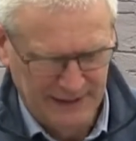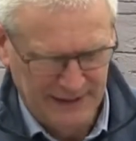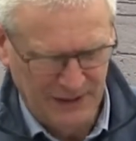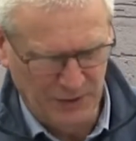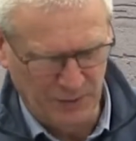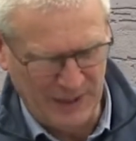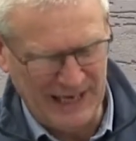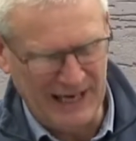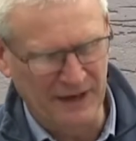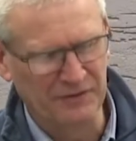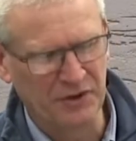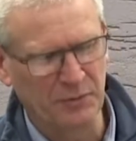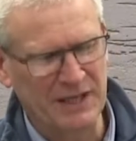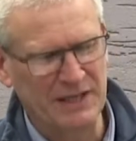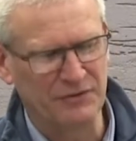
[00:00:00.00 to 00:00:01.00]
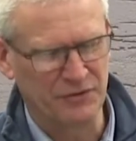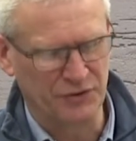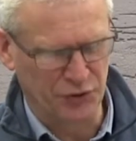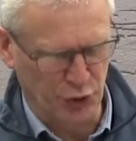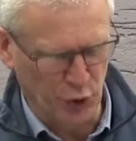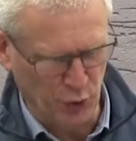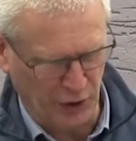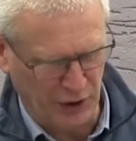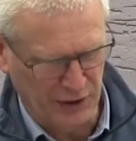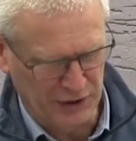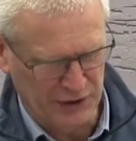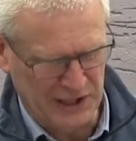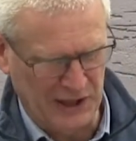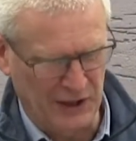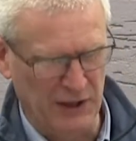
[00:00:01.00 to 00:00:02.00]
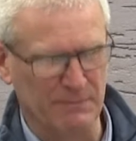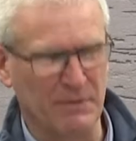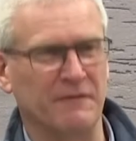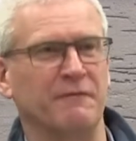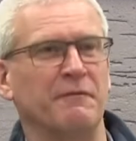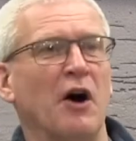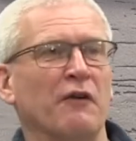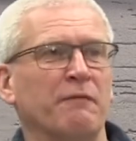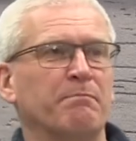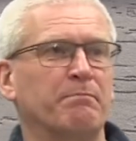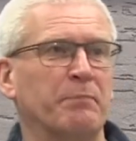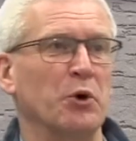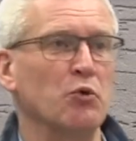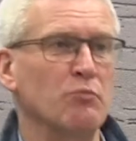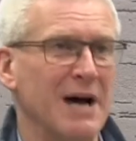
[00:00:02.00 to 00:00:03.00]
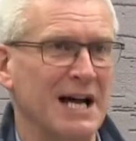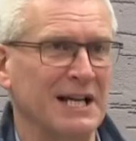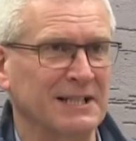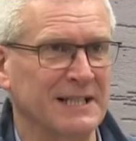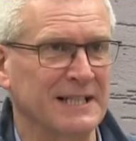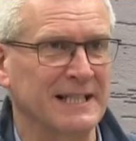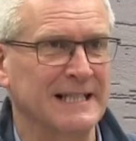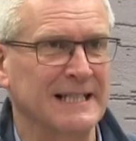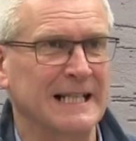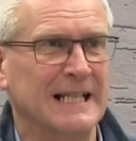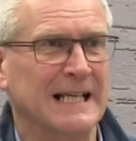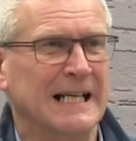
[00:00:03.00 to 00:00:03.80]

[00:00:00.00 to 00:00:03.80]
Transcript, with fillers: You know, we have the wee joke term of, of bromance,